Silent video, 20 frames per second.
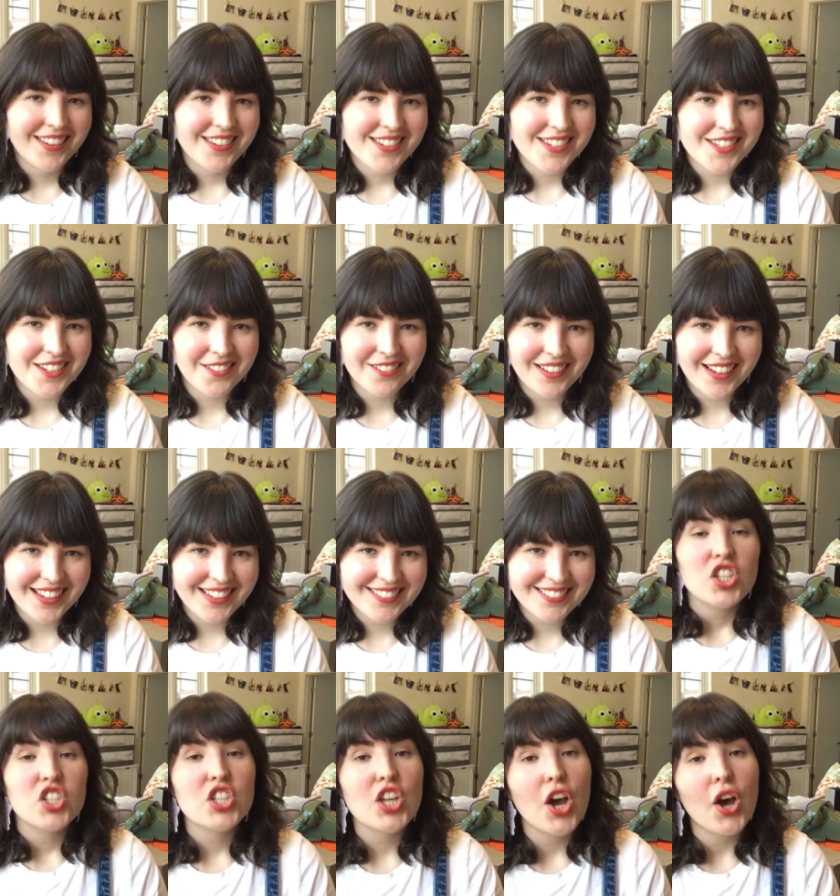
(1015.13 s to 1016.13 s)
Snow White.
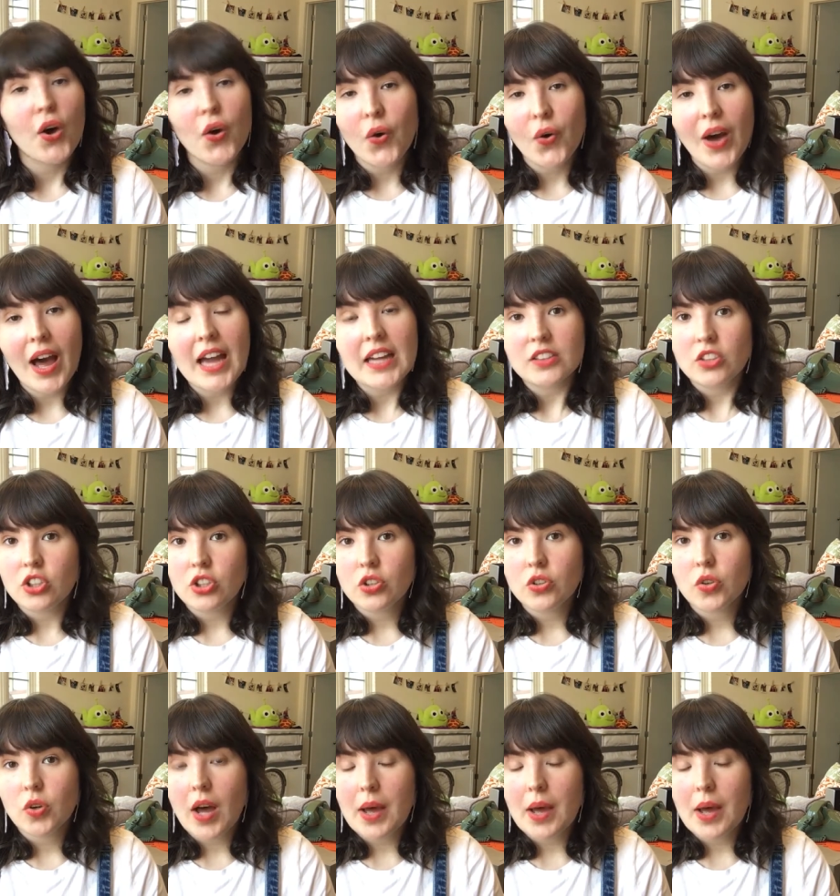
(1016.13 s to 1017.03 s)
So I knew